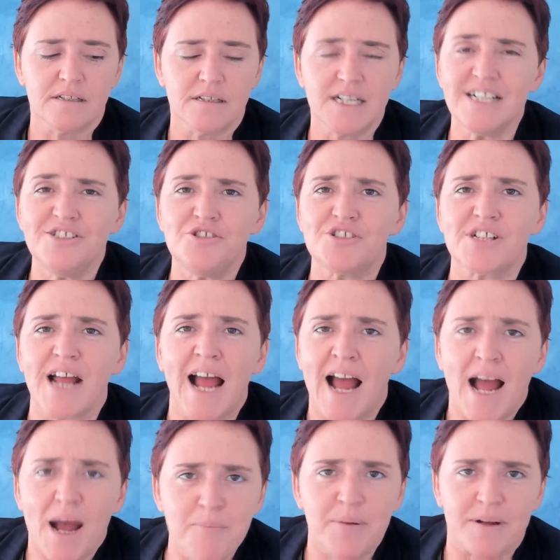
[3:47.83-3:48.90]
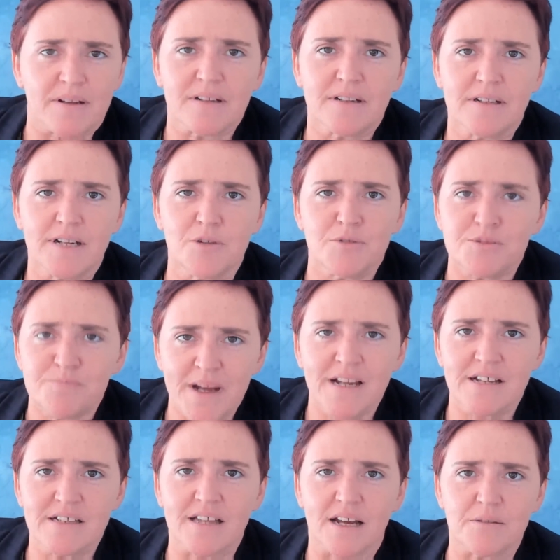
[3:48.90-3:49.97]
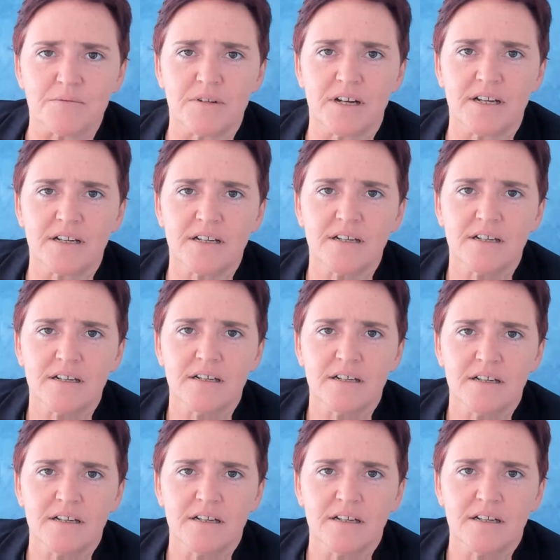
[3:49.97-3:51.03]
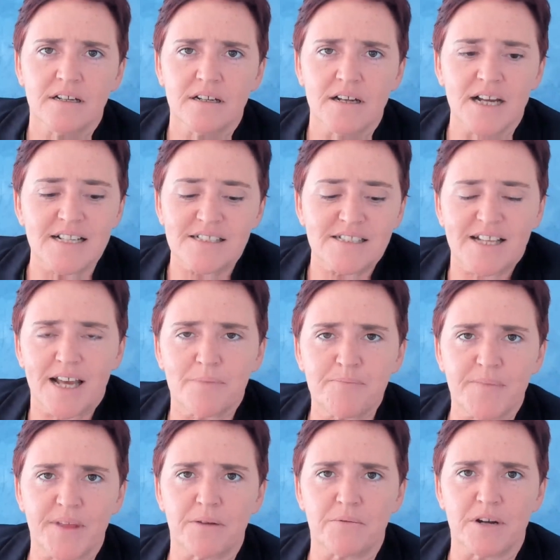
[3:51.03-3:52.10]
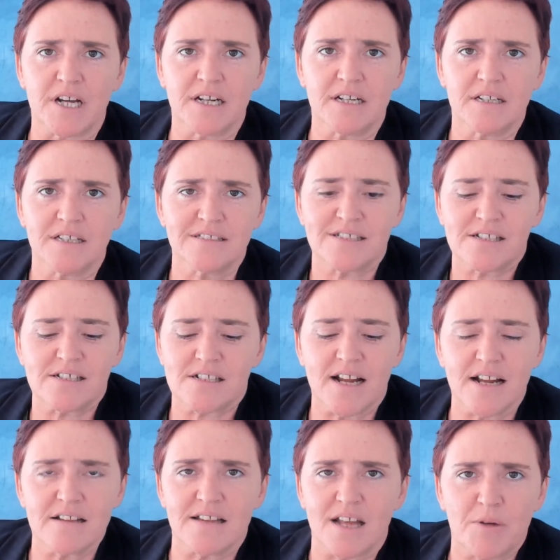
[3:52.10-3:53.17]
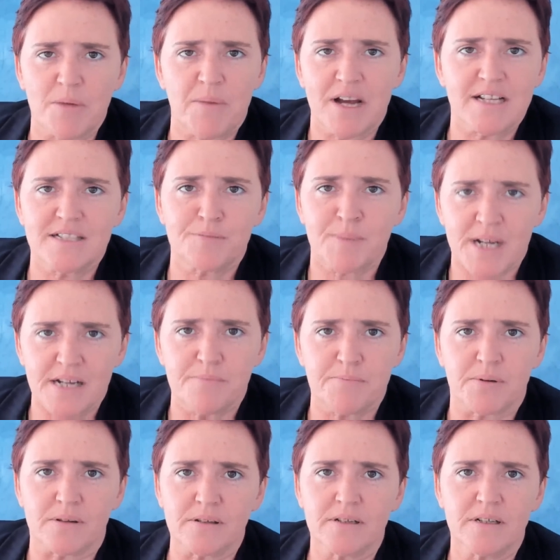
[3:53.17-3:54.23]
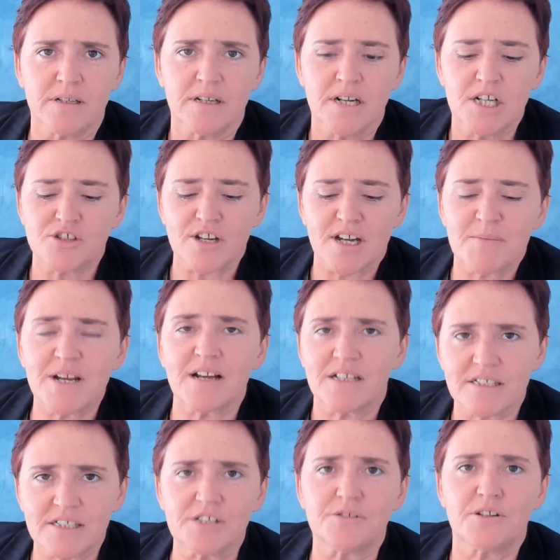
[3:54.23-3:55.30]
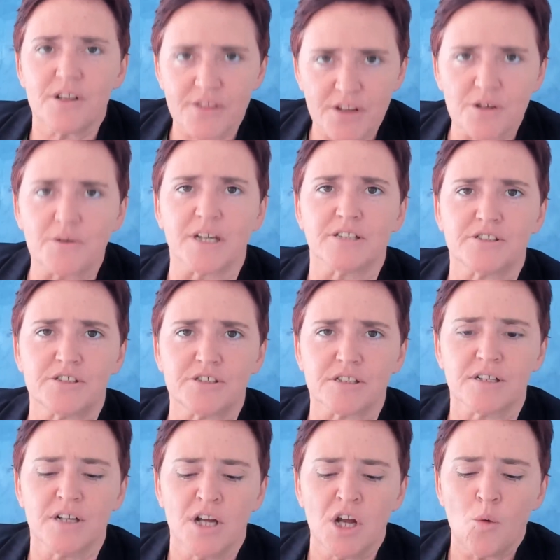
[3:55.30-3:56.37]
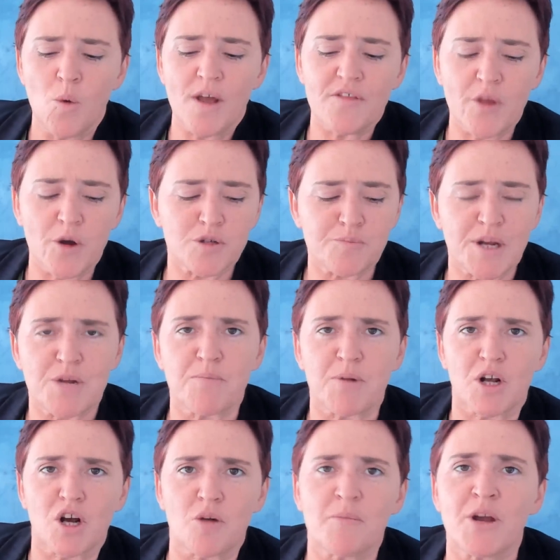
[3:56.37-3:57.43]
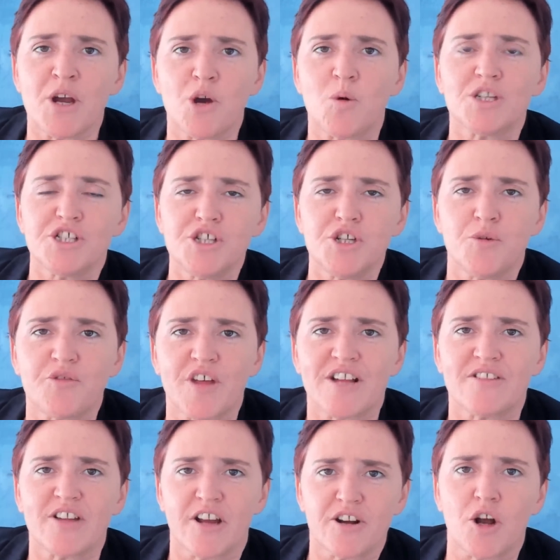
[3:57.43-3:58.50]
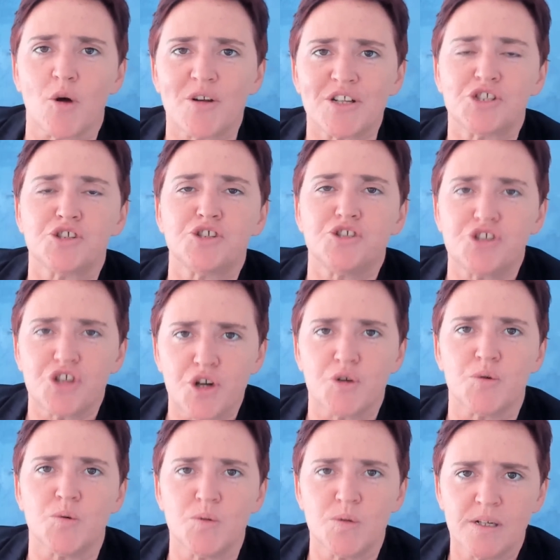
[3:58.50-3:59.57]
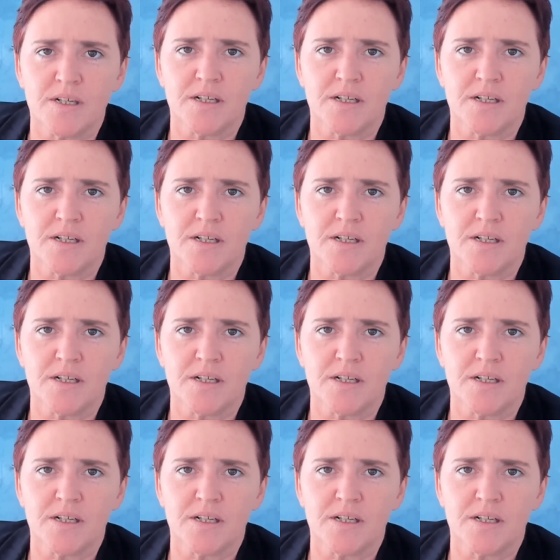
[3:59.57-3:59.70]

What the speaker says: it didn't just happen. It was made that way. And it's kept that way and sustained that way by its people. So let me ask you another question. When those people come here, what do you think they're going to do?